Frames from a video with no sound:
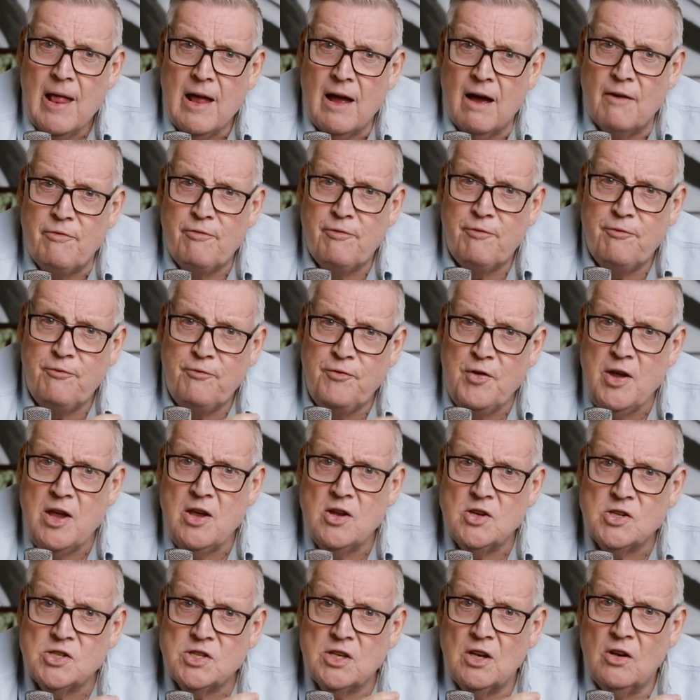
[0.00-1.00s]
A
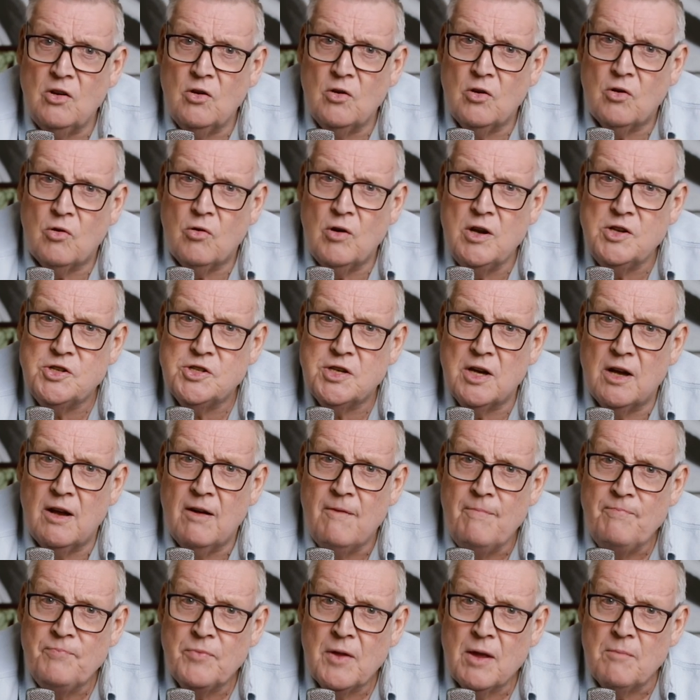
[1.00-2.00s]
fierce little creature,
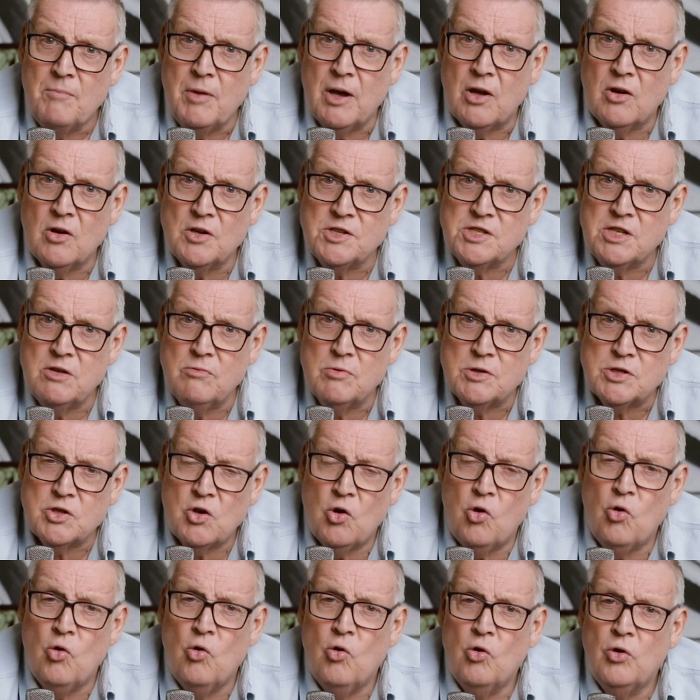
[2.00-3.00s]
because he was
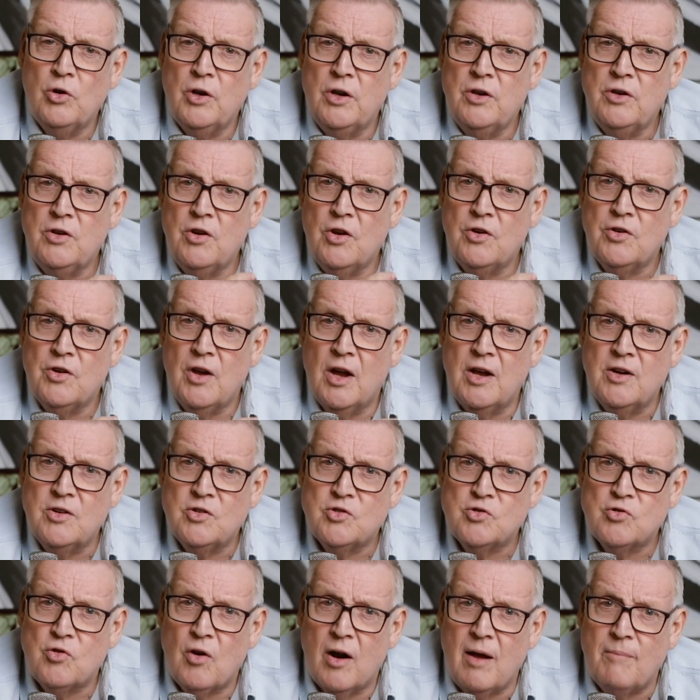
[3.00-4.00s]
cornered
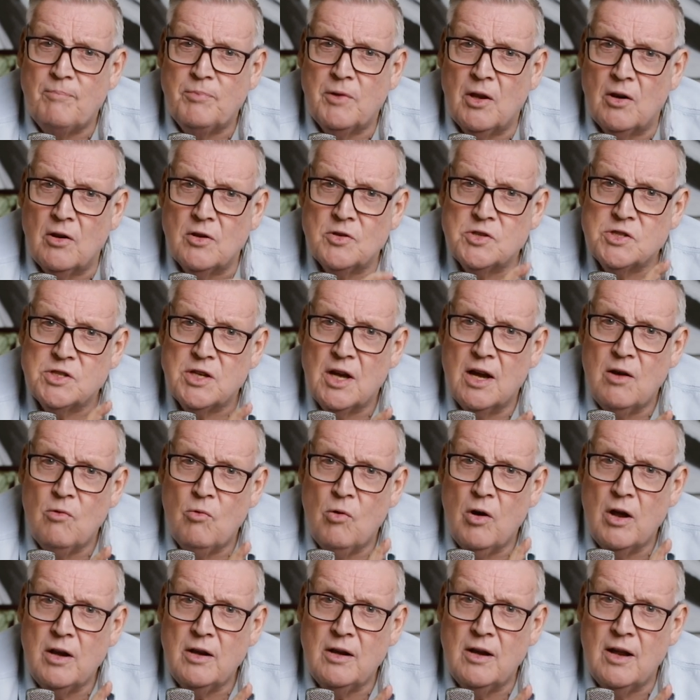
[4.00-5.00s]
and trapped. And I'll say
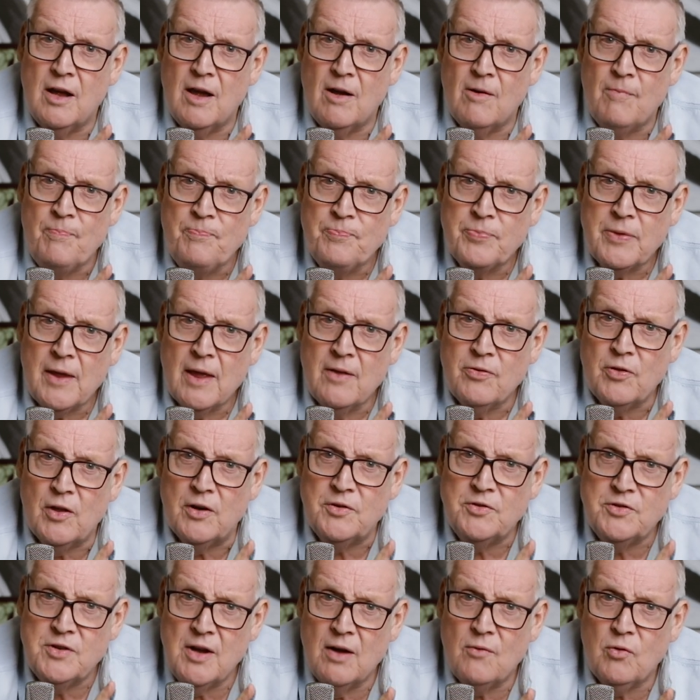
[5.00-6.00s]
right now, the
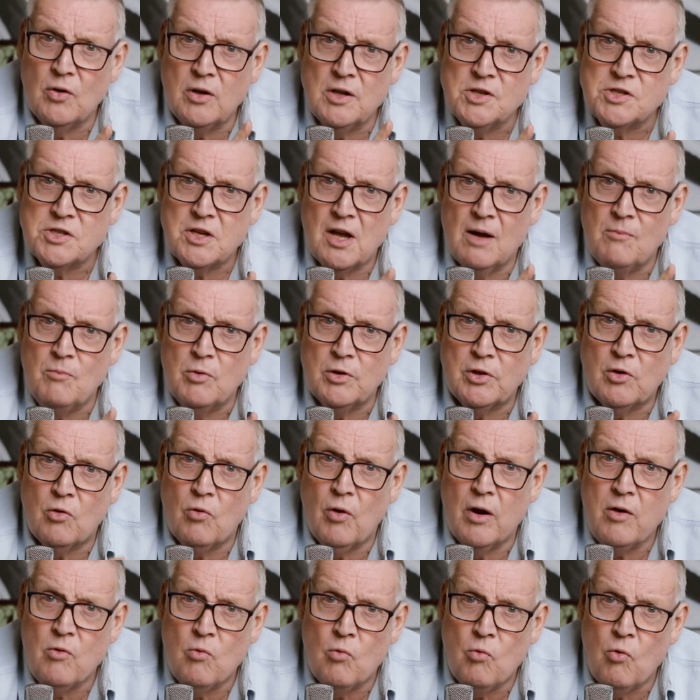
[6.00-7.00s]
devil has come with
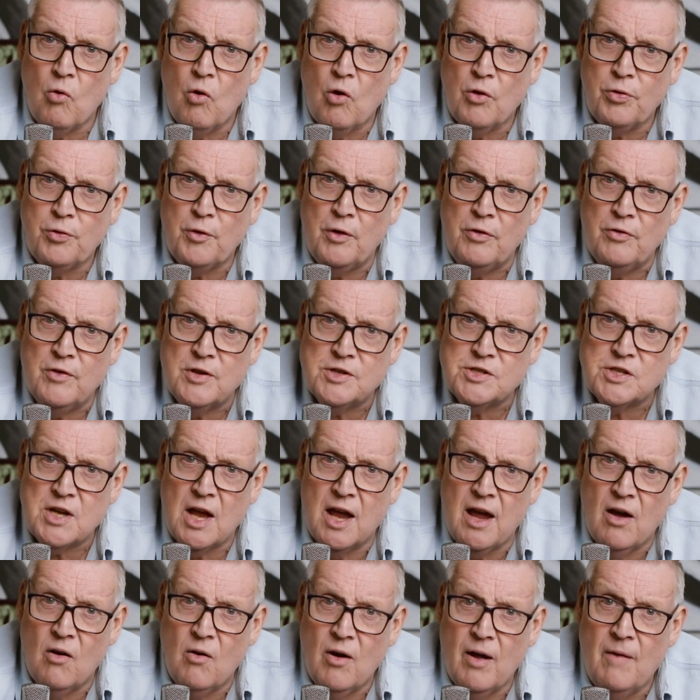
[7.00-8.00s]
great wrath in this
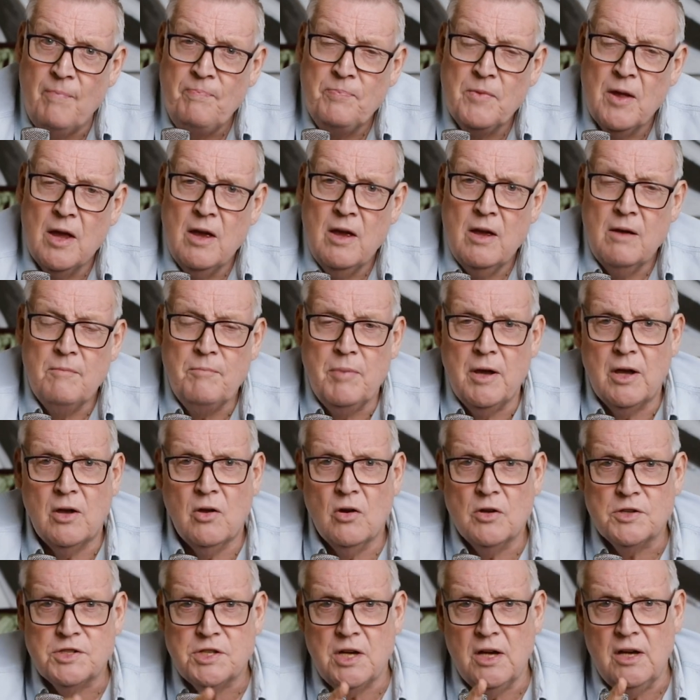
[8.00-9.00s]
hour,
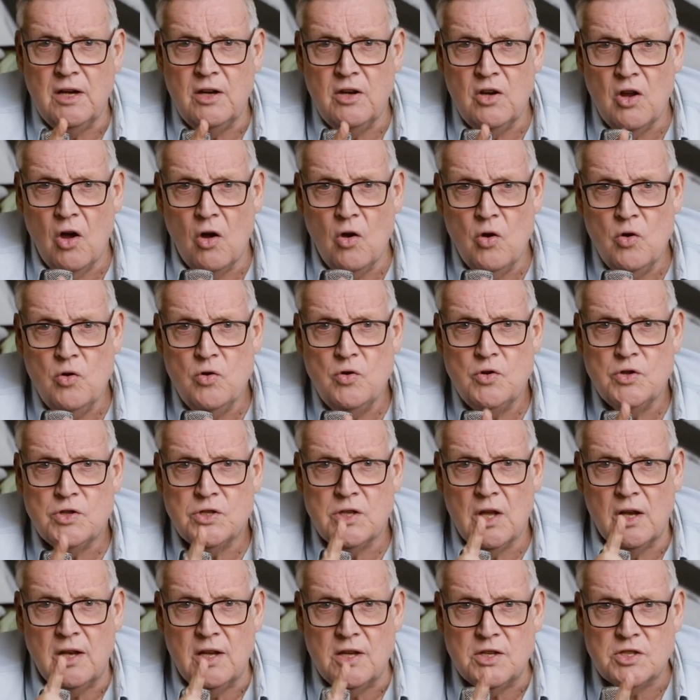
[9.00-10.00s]
because he knows
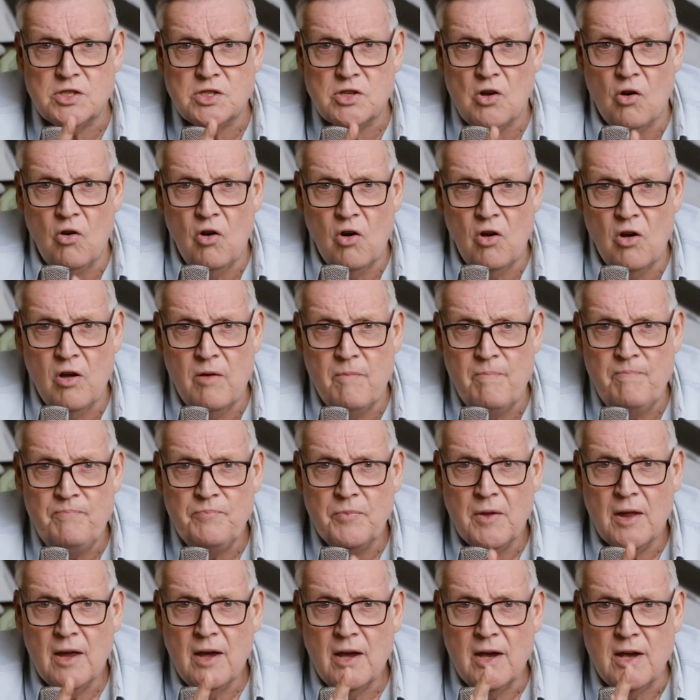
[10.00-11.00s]
that his time
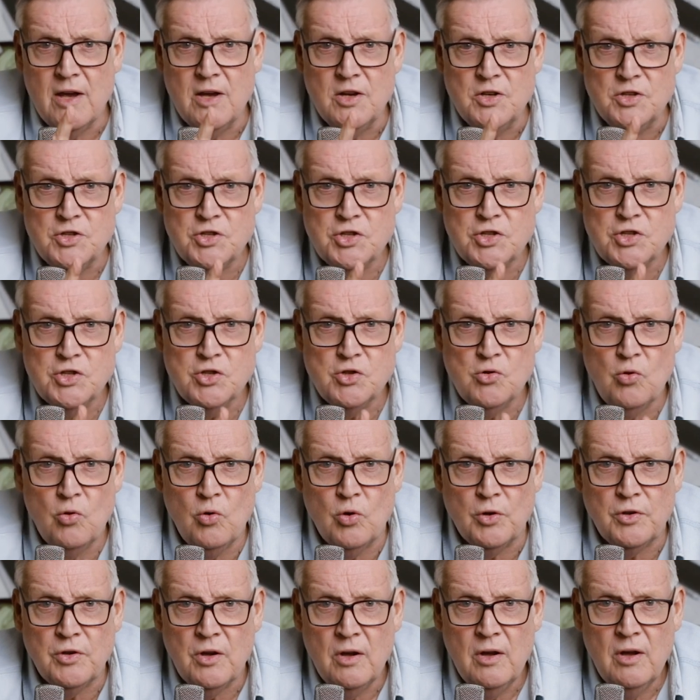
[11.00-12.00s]
is
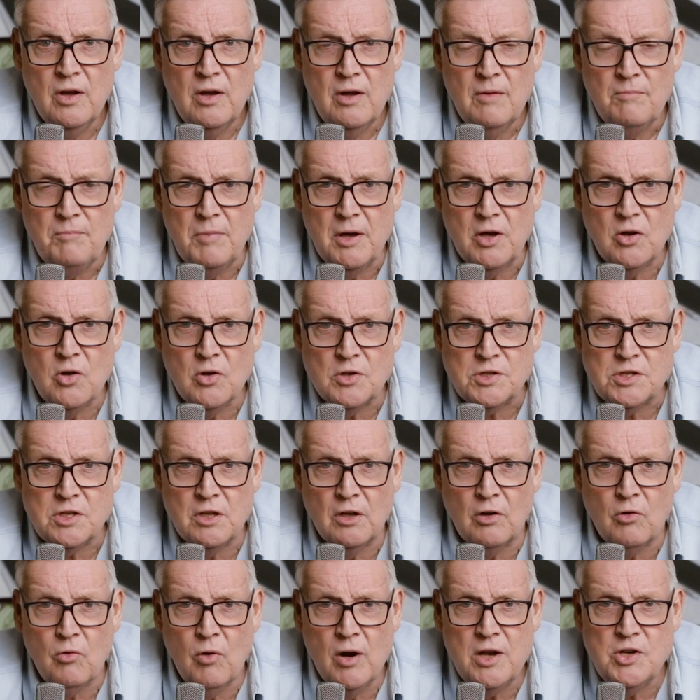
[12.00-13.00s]
short, because
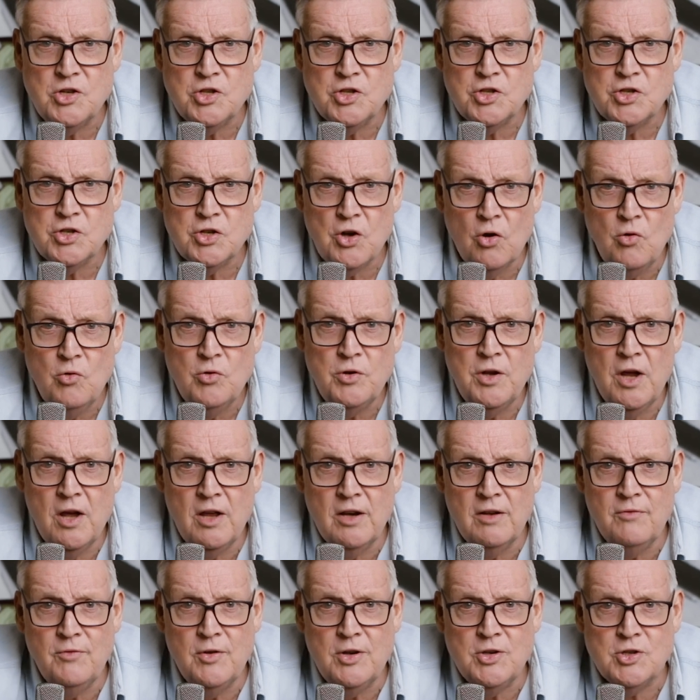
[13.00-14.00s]
the great
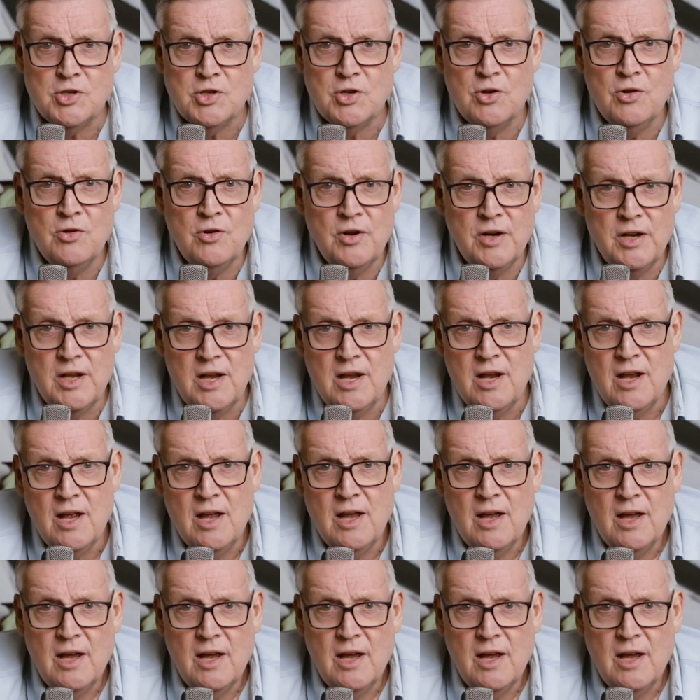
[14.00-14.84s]
showdown of eternity